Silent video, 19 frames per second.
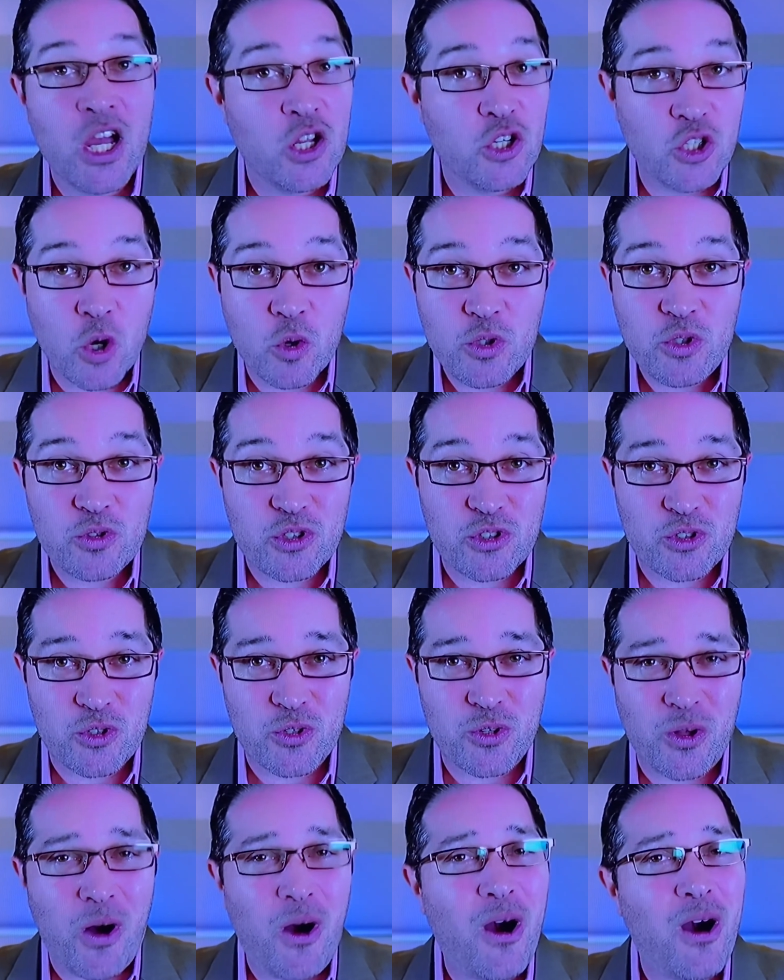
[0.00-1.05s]
Don't use the
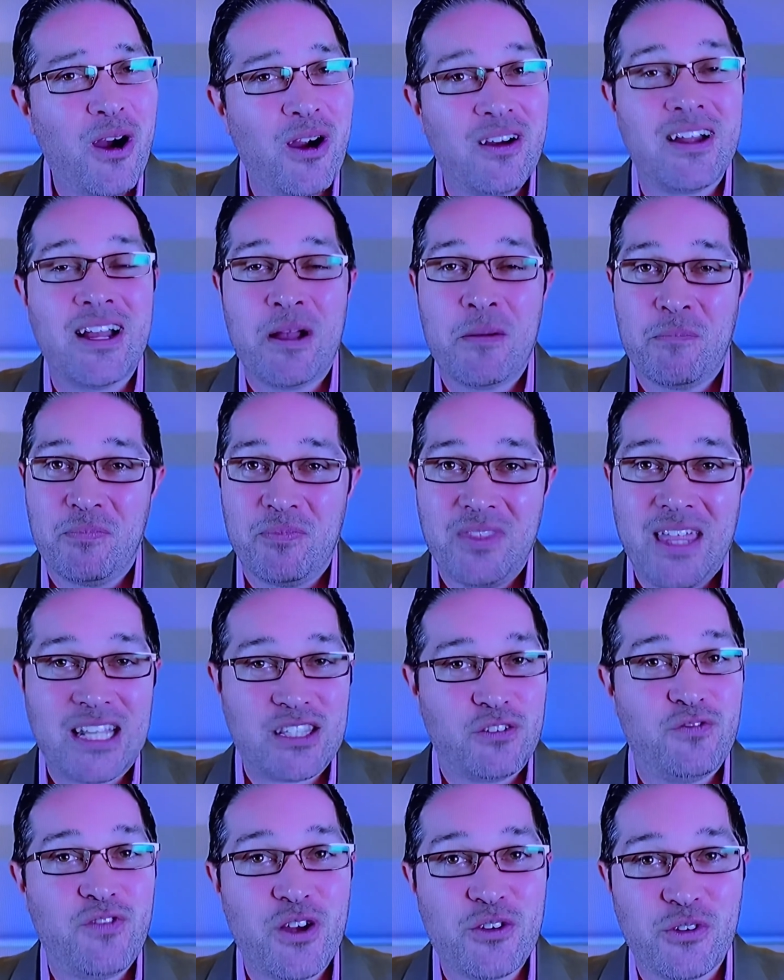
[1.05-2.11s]
circle R.
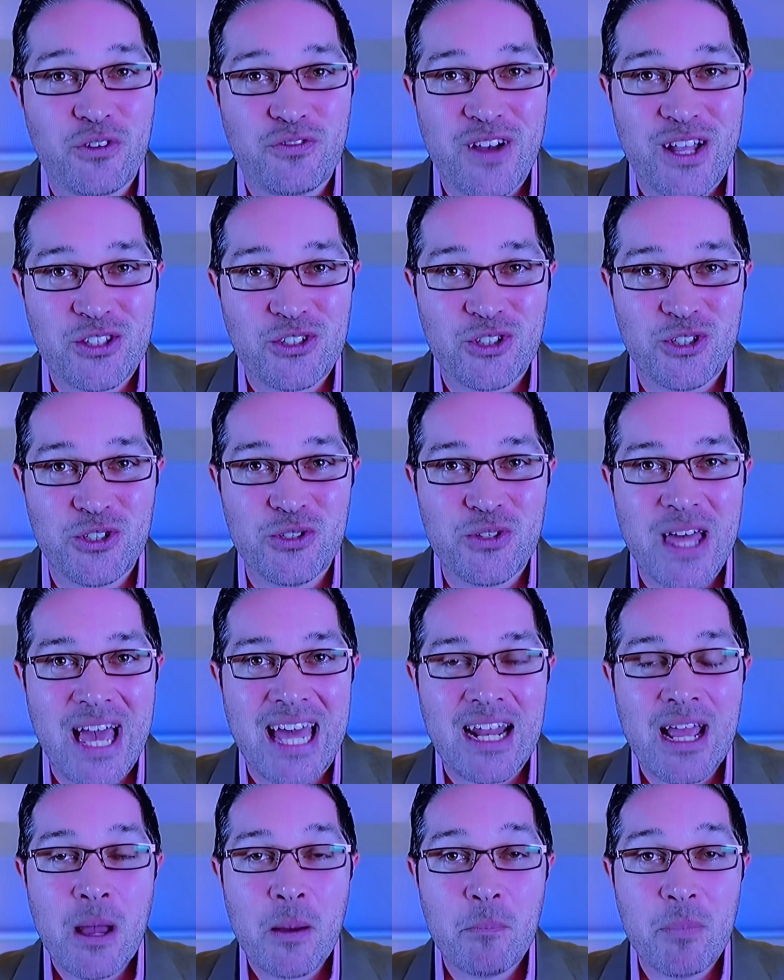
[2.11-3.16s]
That's a federal offense to do
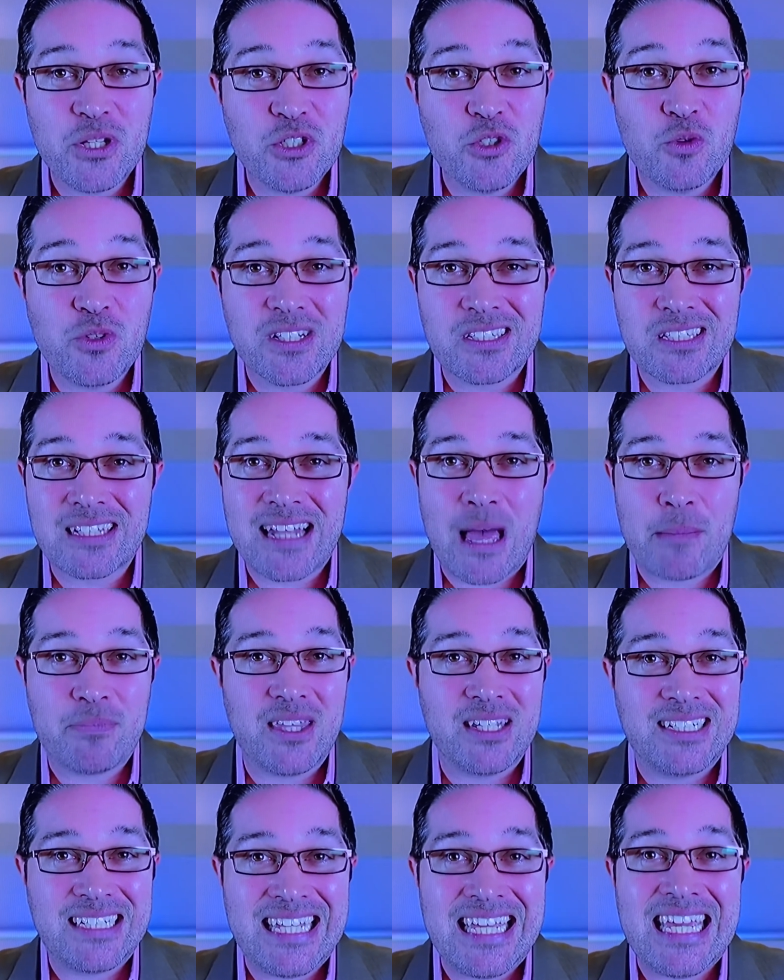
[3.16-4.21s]
that, but you can slap
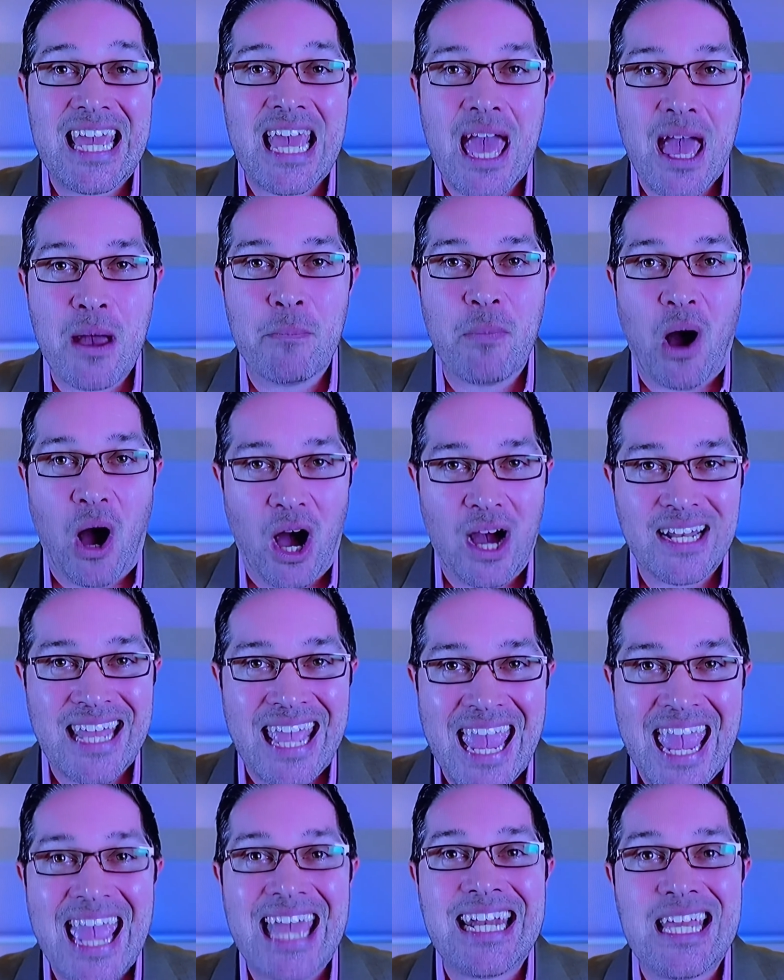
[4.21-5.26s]
the TM on
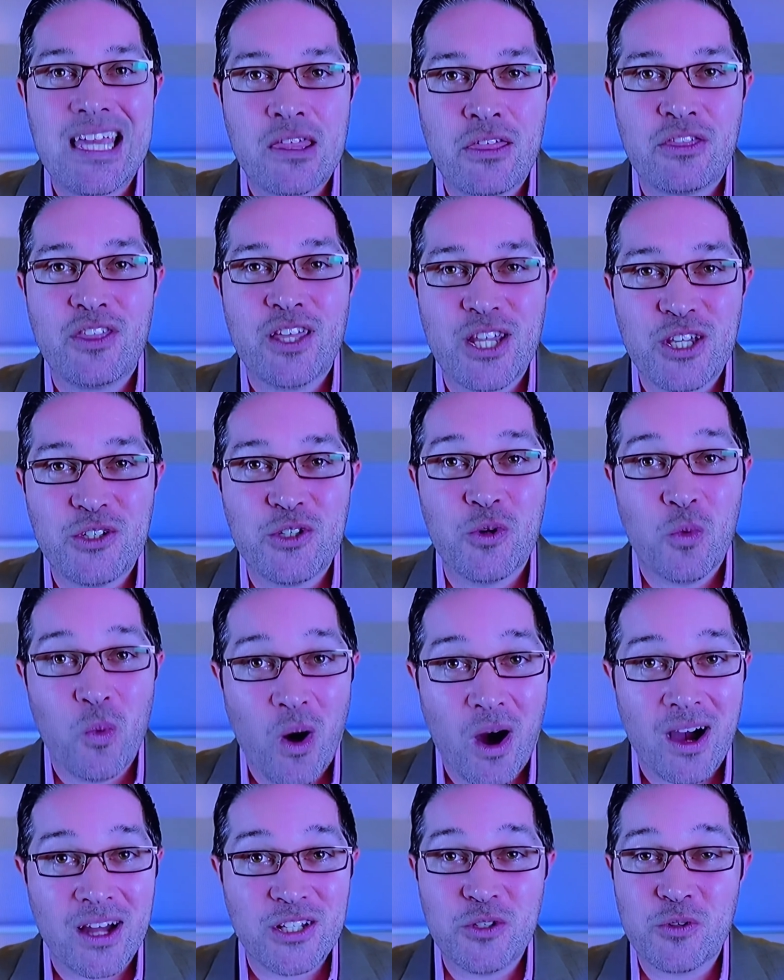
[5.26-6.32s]
anything you
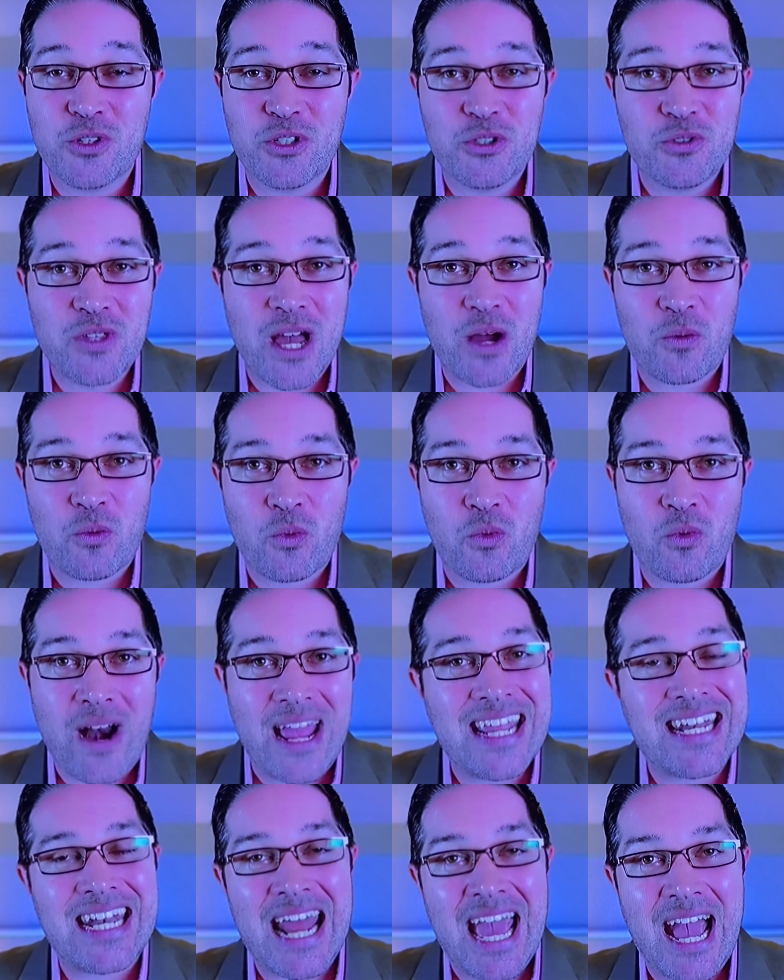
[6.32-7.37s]
want. You can do that
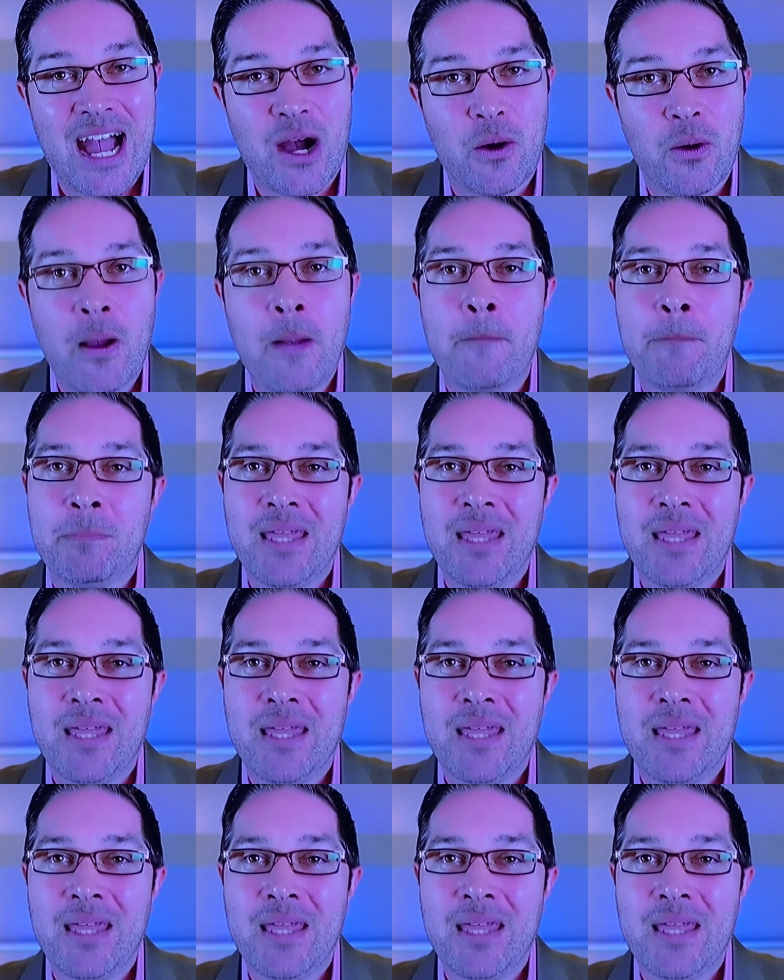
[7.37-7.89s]
right now.